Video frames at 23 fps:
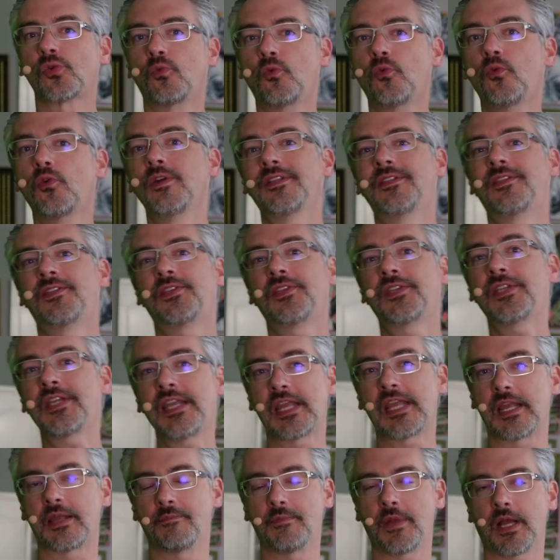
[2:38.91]
would
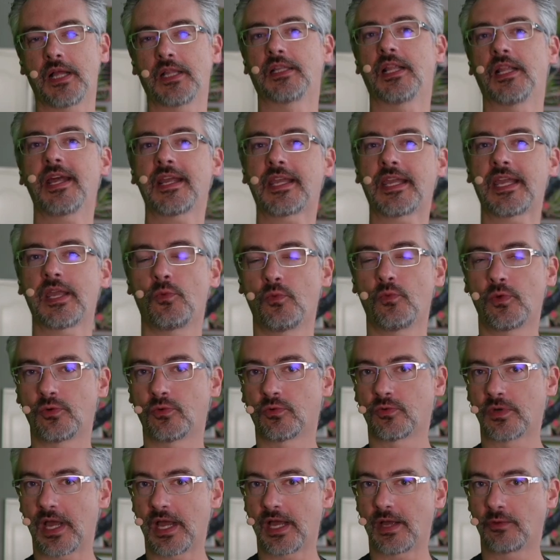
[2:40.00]
seem like it would
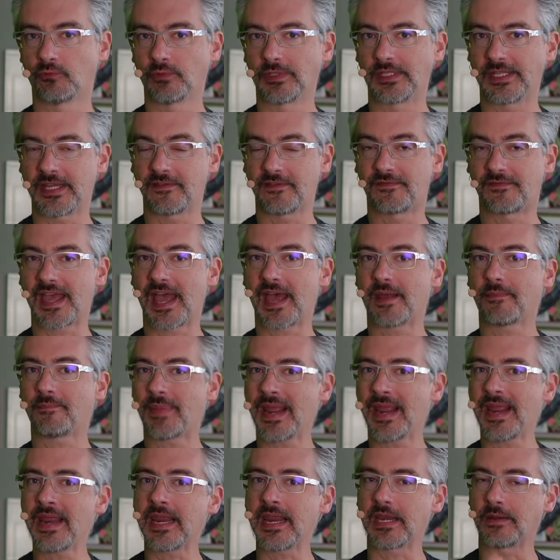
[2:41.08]
uh, relieve that
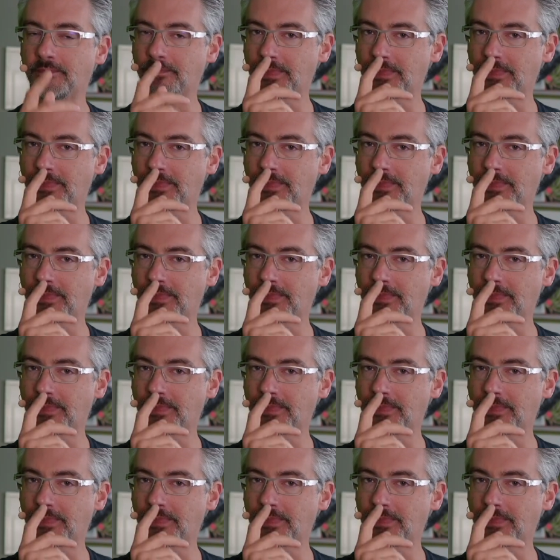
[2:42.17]
pain.